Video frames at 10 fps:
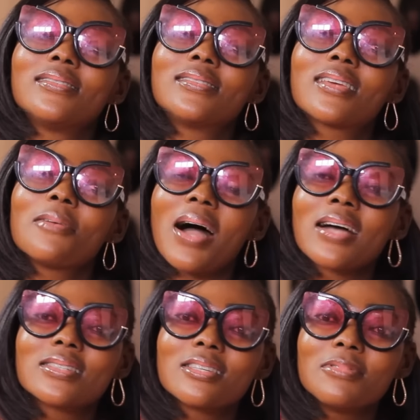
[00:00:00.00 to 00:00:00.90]
She keep
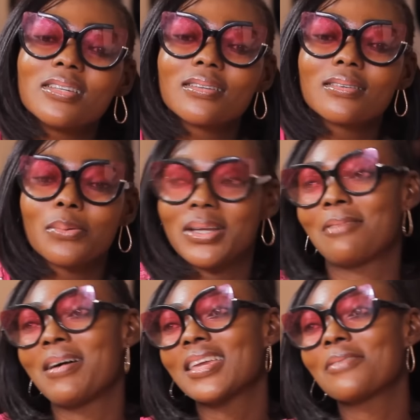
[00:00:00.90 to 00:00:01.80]
asking me, when
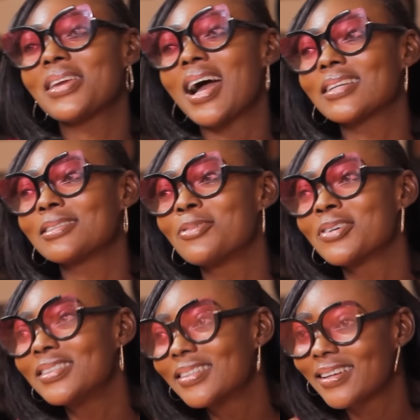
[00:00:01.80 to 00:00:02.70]
am I giving her the
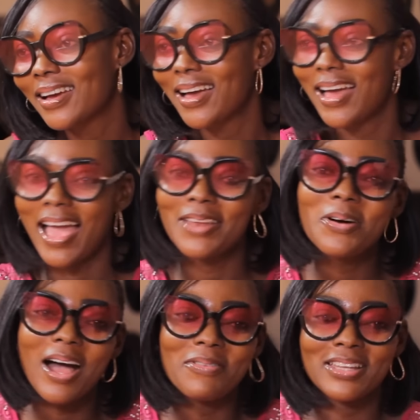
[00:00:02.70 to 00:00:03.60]
money? I
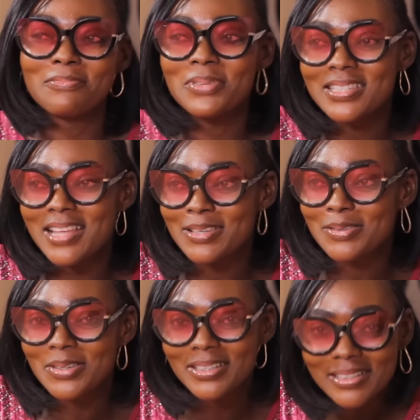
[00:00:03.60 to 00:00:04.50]
don't have any business
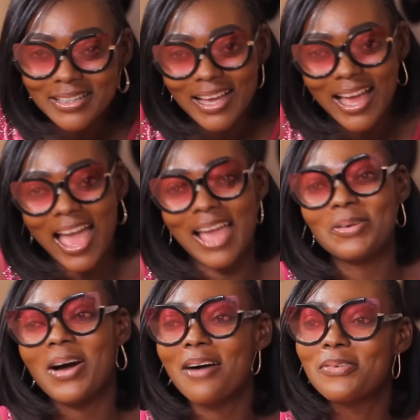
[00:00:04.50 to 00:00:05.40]
doing. I
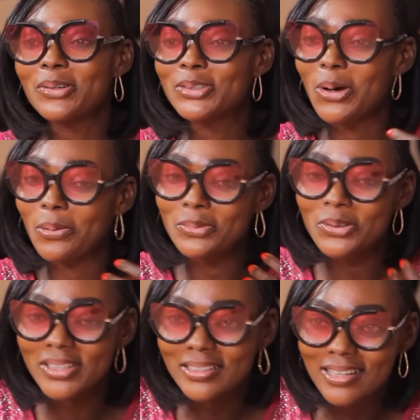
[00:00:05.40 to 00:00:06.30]
don't have a job
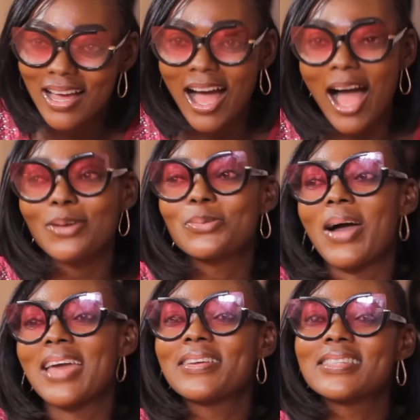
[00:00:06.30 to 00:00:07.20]
doing. How do
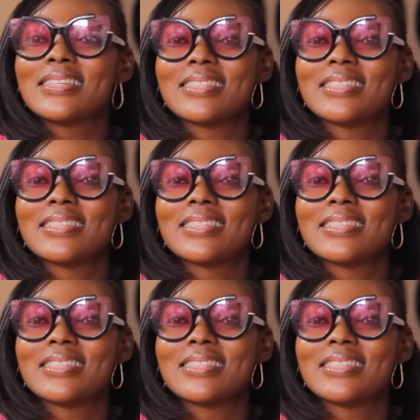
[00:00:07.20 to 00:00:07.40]
I raise the